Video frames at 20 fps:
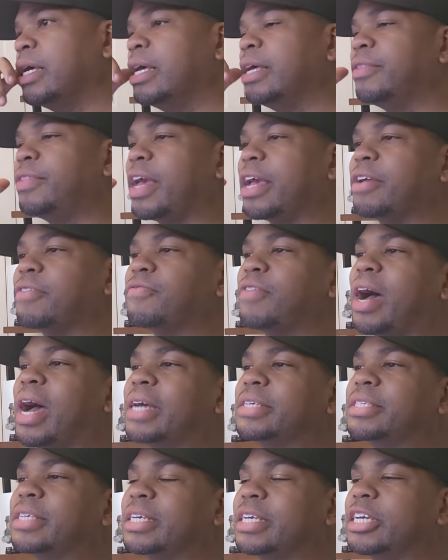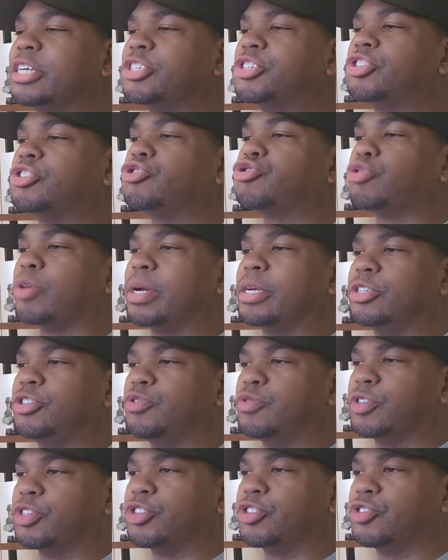They advise against trying to
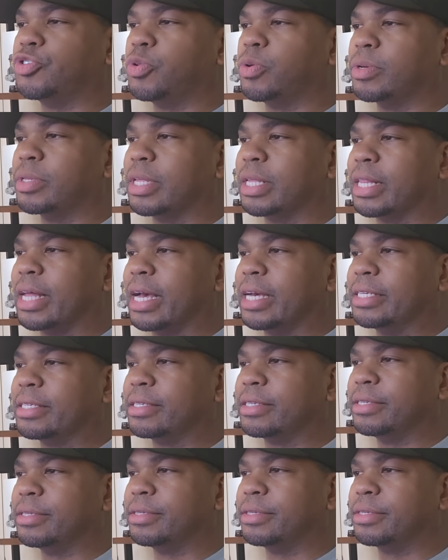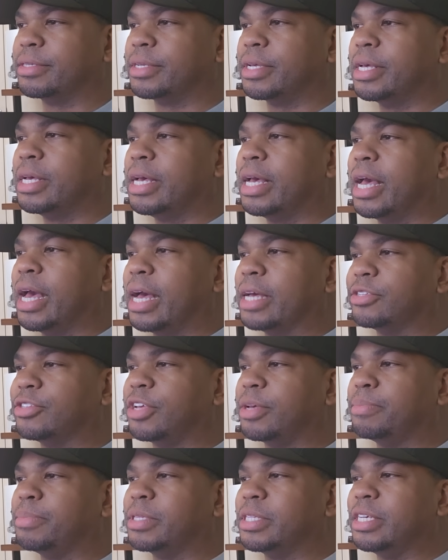restore the license, as
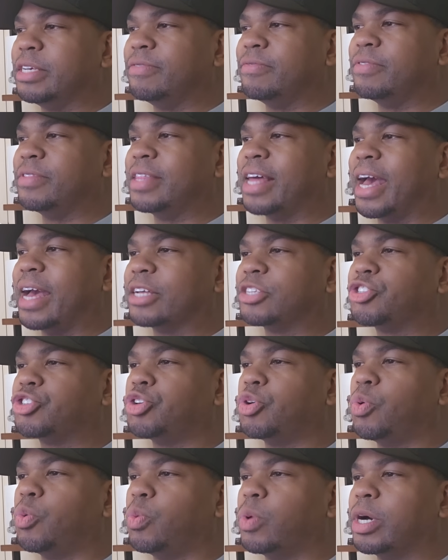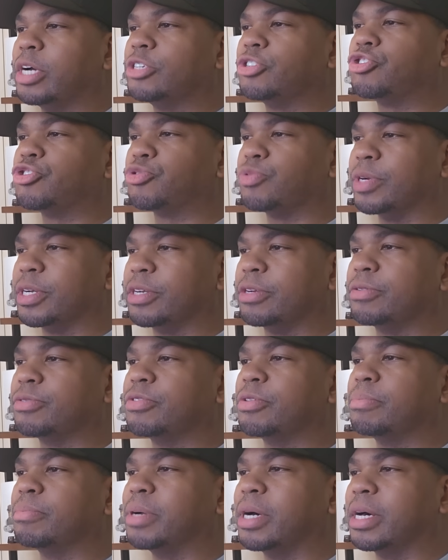they believe that's what triggered
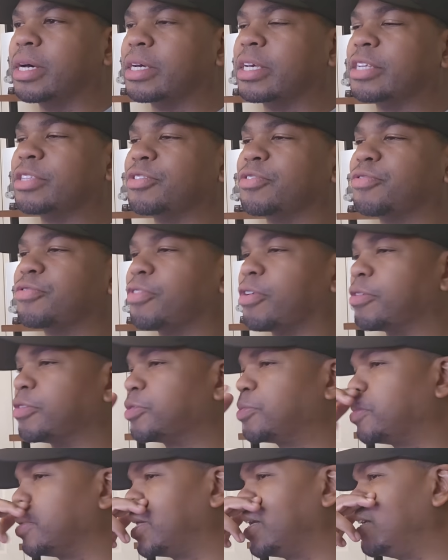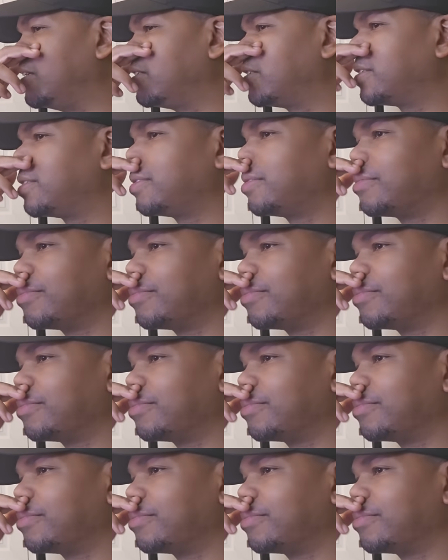the bug in the first place.